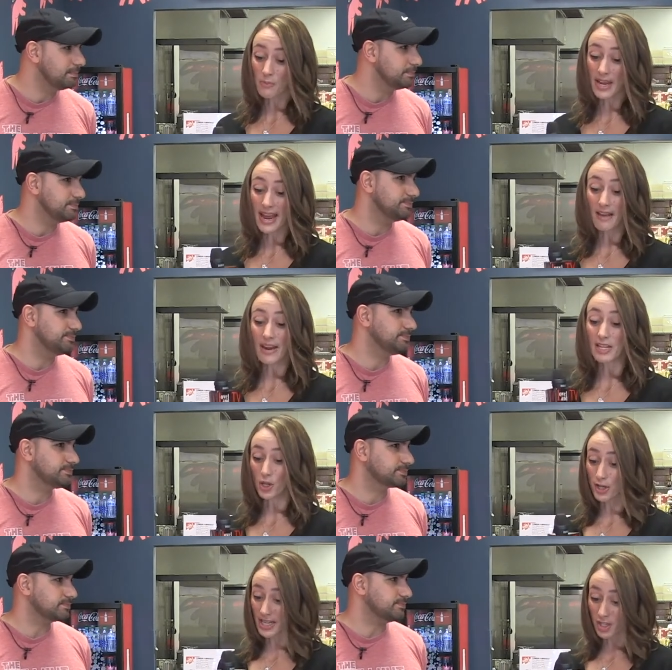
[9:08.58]
Speaker 1: then we have a
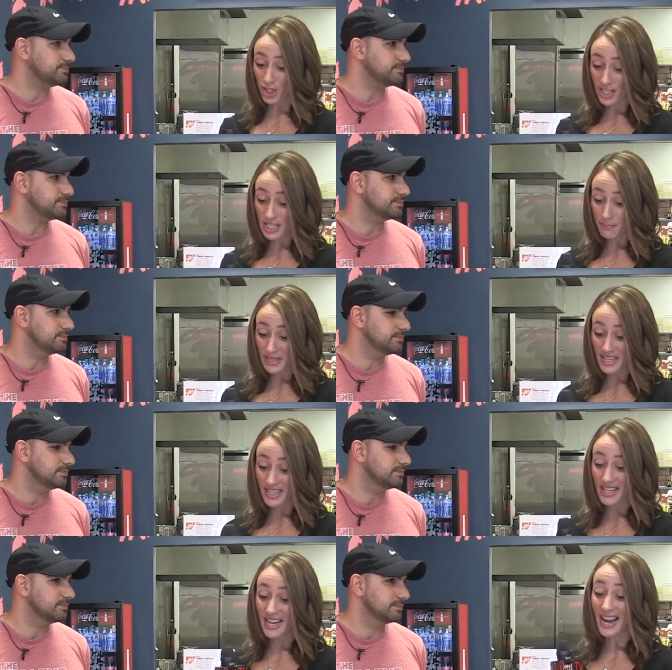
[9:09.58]
turkey and cheese
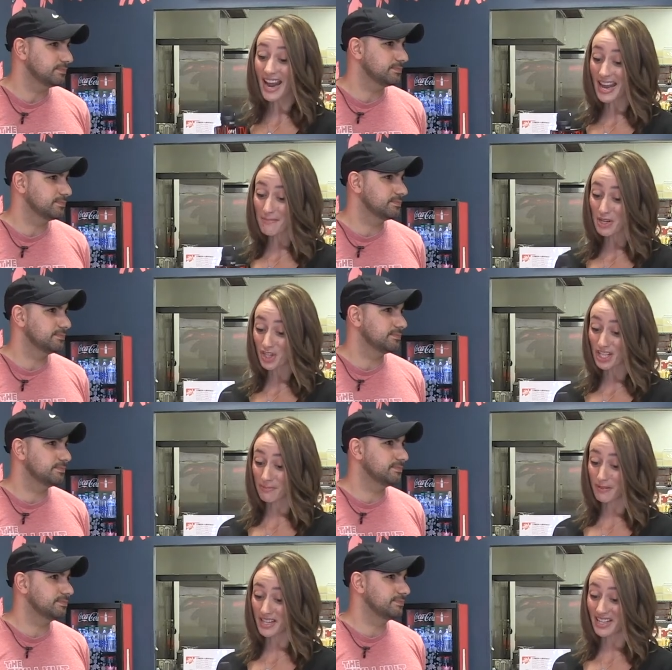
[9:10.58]
panini, a ham and cheese
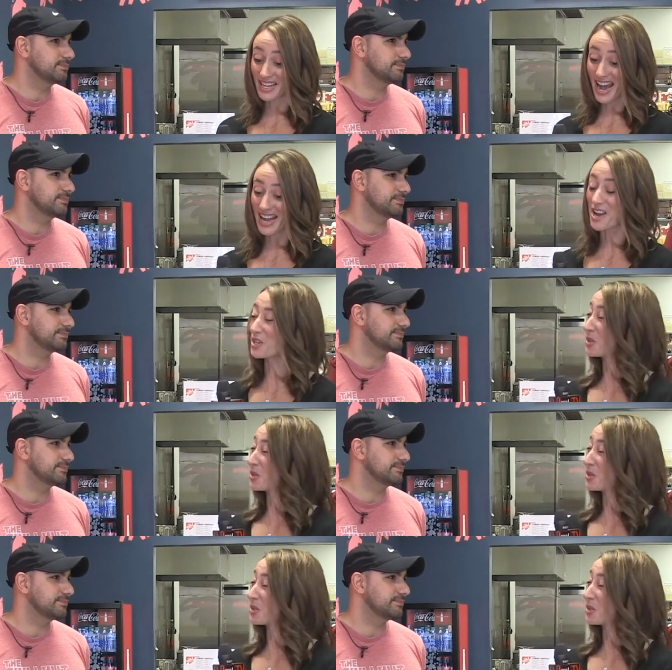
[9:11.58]
panini, and a